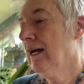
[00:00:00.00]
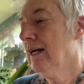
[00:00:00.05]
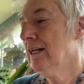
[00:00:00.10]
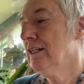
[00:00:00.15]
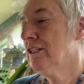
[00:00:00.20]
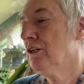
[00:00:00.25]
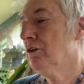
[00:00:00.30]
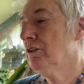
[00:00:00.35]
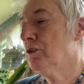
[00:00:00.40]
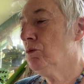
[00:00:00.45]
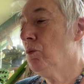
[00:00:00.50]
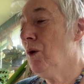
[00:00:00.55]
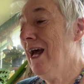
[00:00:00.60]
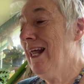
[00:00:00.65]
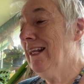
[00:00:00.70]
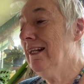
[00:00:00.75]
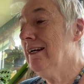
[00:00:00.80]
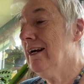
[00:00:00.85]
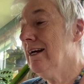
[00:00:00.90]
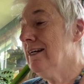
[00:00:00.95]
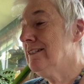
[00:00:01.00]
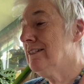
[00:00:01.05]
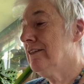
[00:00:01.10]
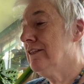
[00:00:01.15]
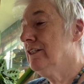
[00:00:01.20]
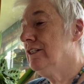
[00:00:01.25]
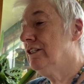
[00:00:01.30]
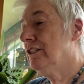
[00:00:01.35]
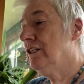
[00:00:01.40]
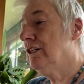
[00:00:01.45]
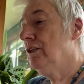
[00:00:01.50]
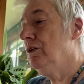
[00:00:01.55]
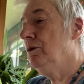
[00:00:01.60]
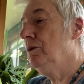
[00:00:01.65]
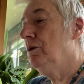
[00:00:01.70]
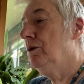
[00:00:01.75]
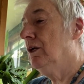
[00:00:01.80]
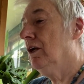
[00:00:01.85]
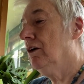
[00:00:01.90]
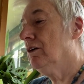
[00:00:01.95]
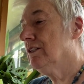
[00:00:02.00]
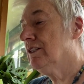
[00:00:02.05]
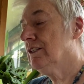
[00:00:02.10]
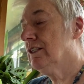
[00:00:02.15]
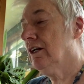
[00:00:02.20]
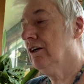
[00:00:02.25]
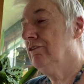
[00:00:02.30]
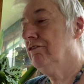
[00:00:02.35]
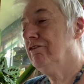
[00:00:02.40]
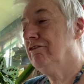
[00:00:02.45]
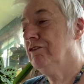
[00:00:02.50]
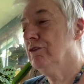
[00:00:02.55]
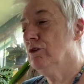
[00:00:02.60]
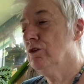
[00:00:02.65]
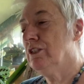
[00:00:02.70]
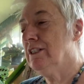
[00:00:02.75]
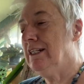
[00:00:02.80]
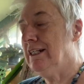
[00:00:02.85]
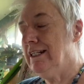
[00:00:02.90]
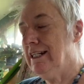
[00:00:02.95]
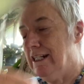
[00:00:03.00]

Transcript: So as well as the two lots of 14